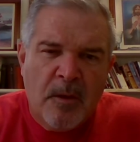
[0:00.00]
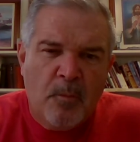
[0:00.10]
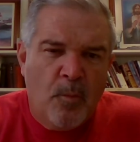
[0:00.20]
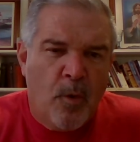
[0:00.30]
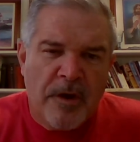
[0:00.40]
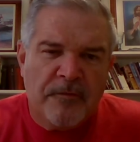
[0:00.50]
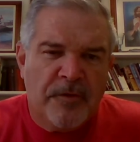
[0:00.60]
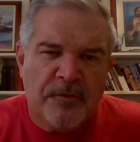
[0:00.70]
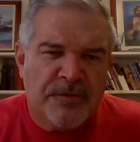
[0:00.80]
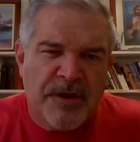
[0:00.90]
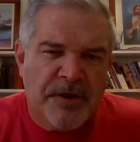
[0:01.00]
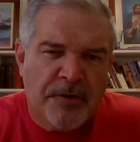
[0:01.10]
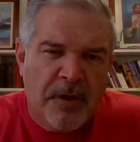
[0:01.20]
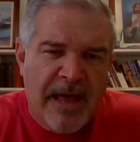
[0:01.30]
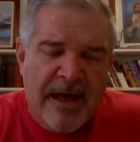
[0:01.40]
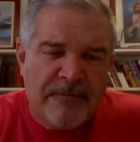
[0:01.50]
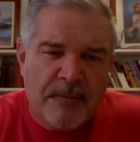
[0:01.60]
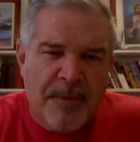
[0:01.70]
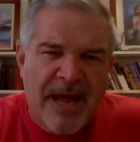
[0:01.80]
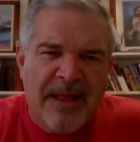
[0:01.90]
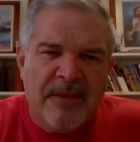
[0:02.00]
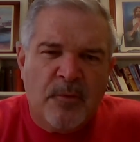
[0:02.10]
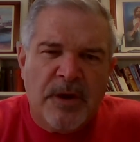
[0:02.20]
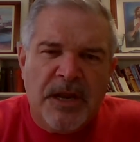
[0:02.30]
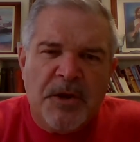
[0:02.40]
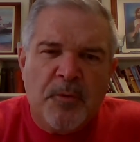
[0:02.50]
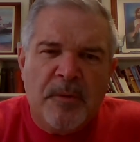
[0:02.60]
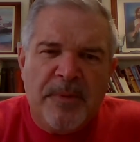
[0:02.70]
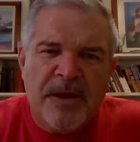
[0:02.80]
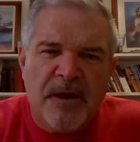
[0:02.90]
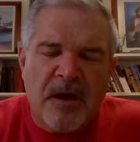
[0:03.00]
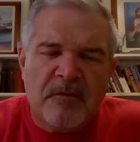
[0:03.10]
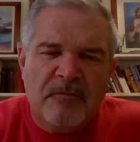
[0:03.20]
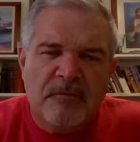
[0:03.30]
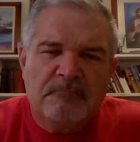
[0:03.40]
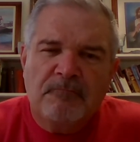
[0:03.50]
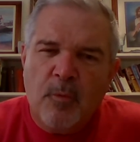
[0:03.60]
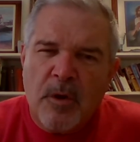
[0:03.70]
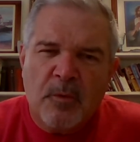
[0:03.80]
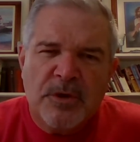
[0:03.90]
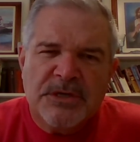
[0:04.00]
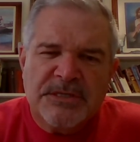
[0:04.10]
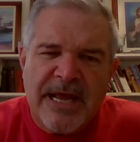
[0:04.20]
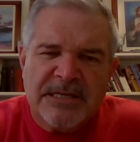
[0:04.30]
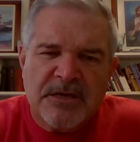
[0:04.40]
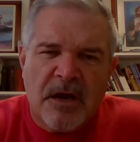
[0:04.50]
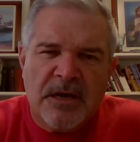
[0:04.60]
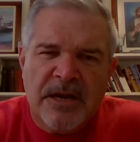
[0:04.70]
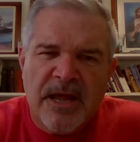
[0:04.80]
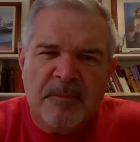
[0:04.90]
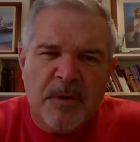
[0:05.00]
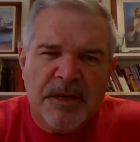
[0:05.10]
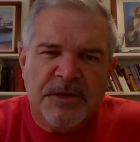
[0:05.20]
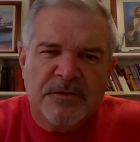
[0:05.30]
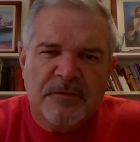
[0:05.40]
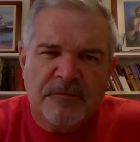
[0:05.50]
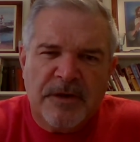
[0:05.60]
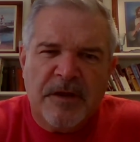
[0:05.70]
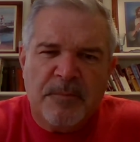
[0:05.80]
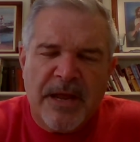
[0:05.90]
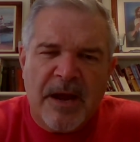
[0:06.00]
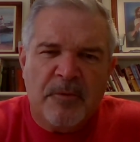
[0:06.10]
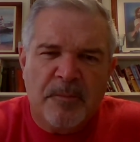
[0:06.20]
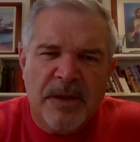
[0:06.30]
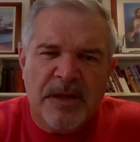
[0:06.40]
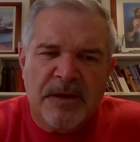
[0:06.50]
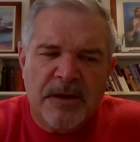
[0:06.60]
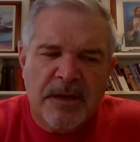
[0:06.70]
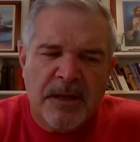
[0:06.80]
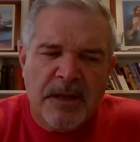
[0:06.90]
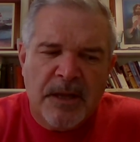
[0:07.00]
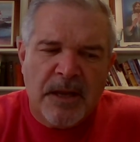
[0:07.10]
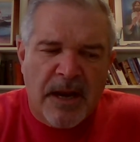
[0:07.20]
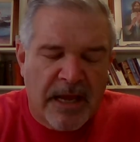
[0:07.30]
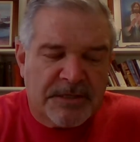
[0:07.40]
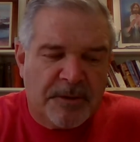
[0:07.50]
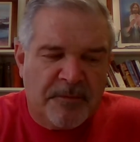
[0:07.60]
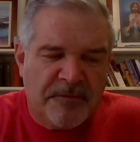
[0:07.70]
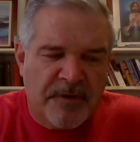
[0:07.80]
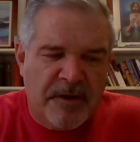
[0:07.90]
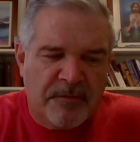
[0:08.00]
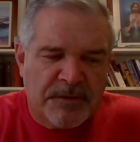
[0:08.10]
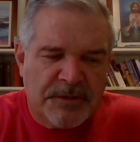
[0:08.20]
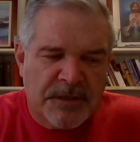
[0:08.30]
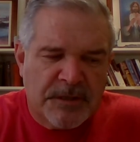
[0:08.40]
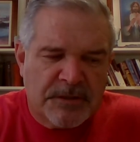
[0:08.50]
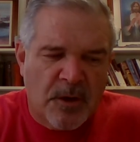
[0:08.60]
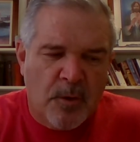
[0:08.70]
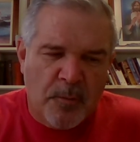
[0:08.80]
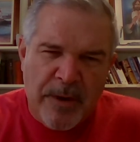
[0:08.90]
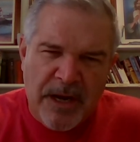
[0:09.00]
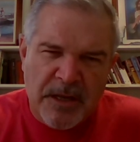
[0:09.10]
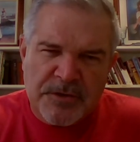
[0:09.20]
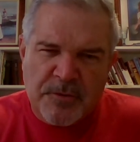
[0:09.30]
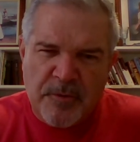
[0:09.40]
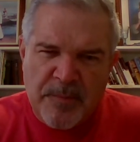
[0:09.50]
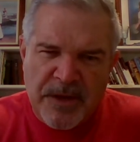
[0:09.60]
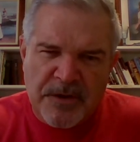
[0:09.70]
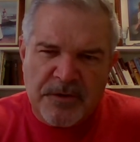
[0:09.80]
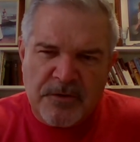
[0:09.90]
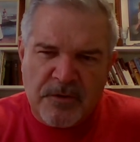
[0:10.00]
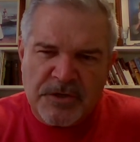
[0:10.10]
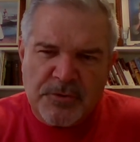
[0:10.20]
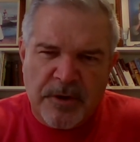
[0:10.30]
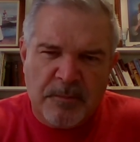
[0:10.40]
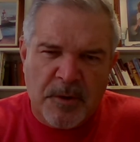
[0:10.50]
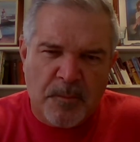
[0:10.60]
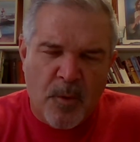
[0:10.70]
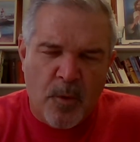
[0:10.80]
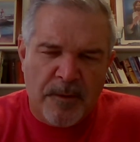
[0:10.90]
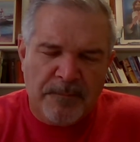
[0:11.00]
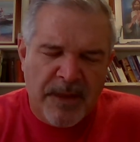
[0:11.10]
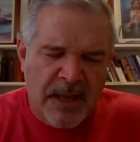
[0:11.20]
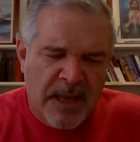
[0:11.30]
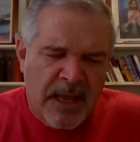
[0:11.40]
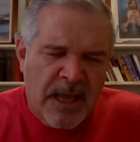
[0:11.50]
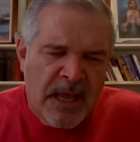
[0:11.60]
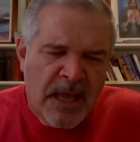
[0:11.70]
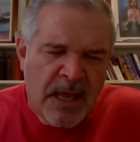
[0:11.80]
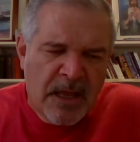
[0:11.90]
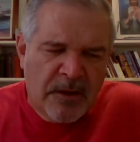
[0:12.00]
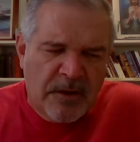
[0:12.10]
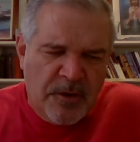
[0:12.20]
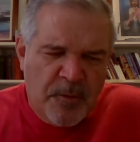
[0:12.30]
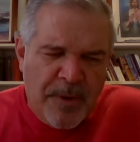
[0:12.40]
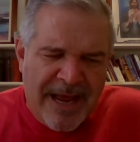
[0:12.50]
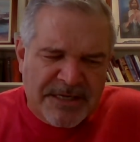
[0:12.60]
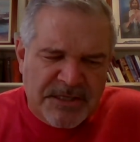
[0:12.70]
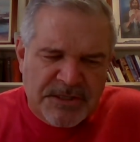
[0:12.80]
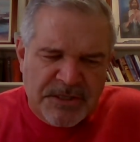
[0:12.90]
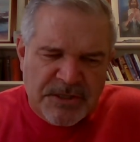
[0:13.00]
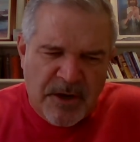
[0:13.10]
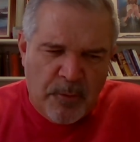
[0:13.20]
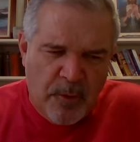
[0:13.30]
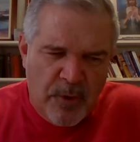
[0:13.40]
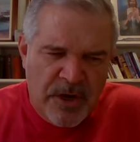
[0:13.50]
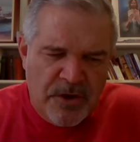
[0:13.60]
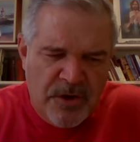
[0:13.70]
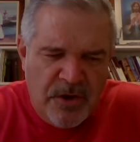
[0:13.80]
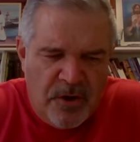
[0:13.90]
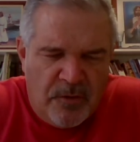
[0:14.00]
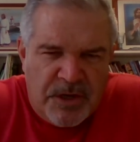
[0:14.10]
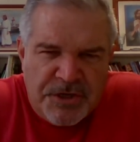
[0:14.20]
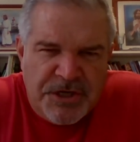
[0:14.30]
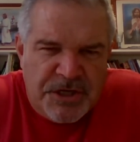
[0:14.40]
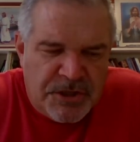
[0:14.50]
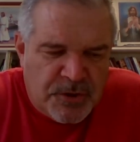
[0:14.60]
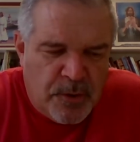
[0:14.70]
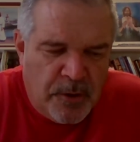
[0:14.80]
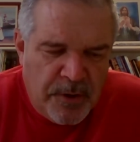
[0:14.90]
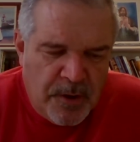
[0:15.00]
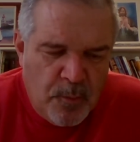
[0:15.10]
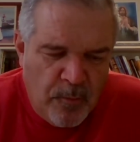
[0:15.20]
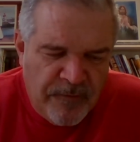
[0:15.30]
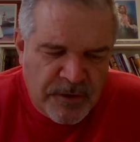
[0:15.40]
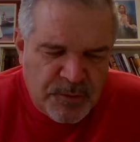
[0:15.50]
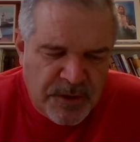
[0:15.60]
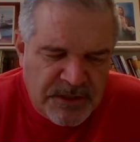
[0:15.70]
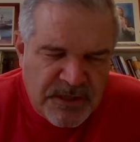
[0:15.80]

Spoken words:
Whatever is in your life or mind that we need to repent of, why don't we just ask God today, please forgive me, I repent, and ask him to forgive us. So obedience and repentance are extremely important. The two passages I want to read to you that Jesus quoted, the first one